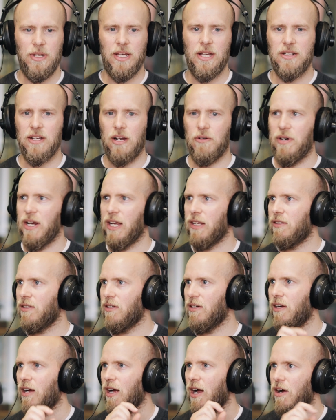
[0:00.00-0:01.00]
be a
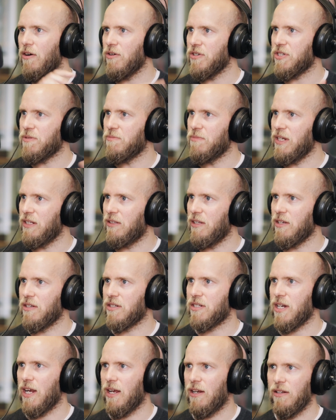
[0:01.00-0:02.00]
director, how is
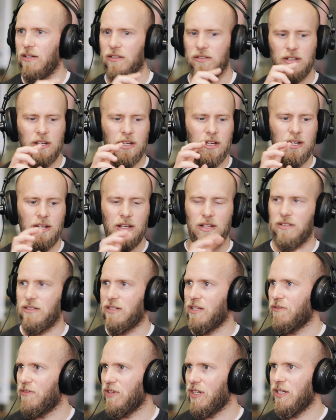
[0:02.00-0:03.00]
meetings held,
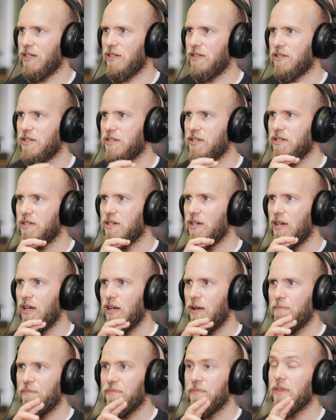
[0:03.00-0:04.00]
dividends,
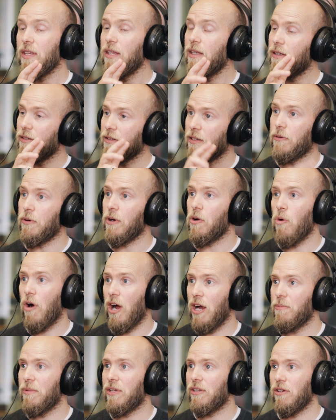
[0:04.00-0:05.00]
the
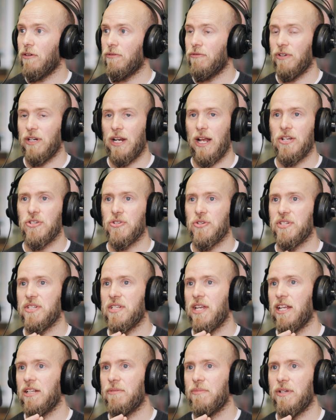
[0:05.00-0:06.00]
requirement of financial
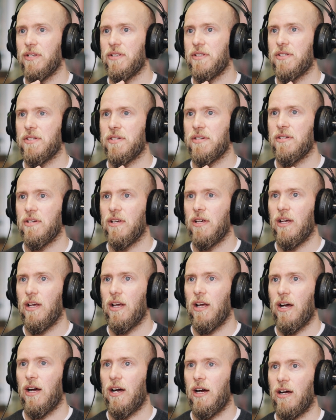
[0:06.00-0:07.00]
statements,
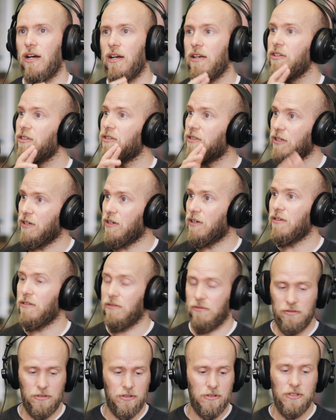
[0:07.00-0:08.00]
uh,
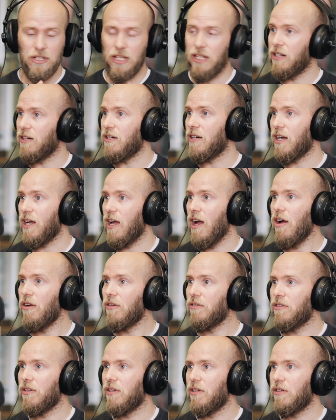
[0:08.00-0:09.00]
the you need an
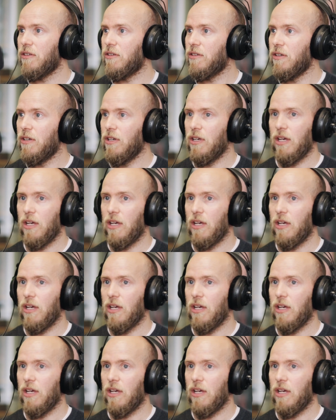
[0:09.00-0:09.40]
accountant,